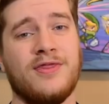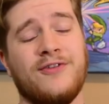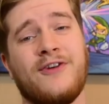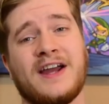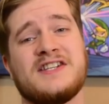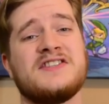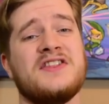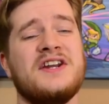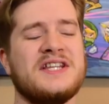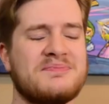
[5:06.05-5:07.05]
The fact is
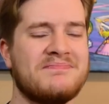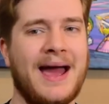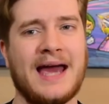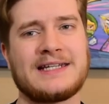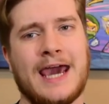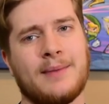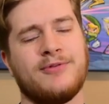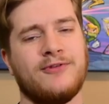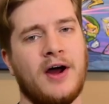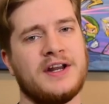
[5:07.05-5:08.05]
that it's madcap
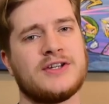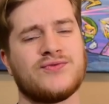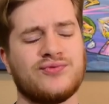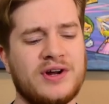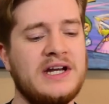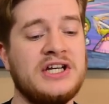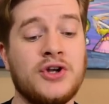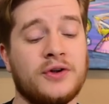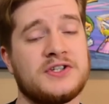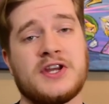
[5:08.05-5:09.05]
fun, it's really
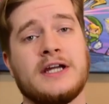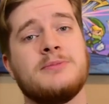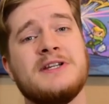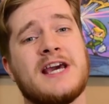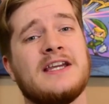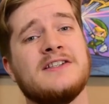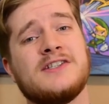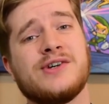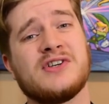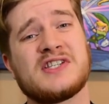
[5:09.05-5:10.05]
not designed to be taken
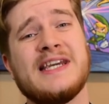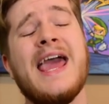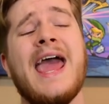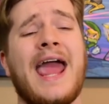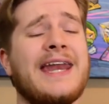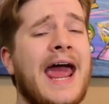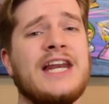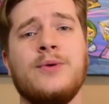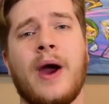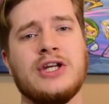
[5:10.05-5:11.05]
seriously in
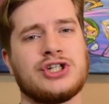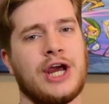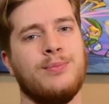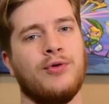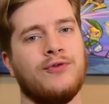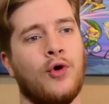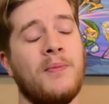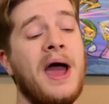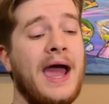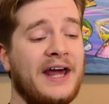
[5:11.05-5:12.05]
any way, shape or
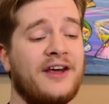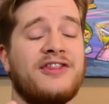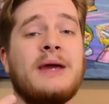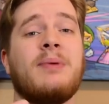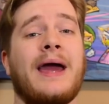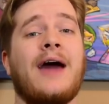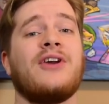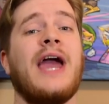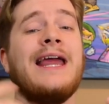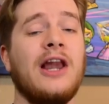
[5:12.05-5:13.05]
form, and I think by
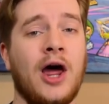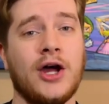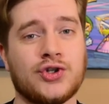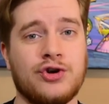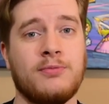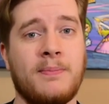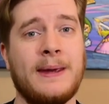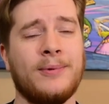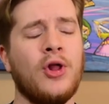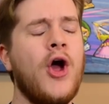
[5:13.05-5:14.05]
having a large group of
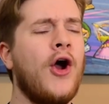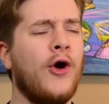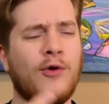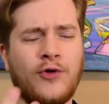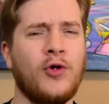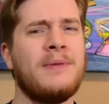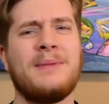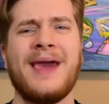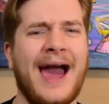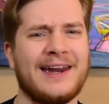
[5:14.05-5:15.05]
people who have all
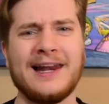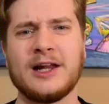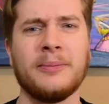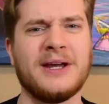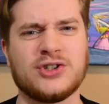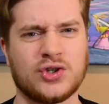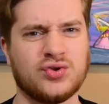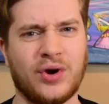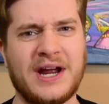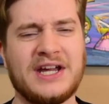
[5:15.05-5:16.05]
maybe had a little bit to
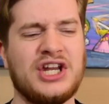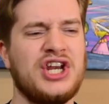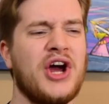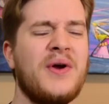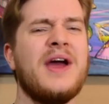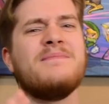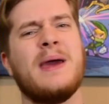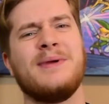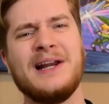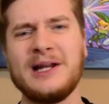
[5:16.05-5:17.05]
drink and, you know,
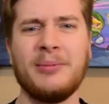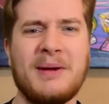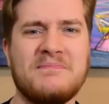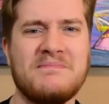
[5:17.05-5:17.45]
maybe a little bit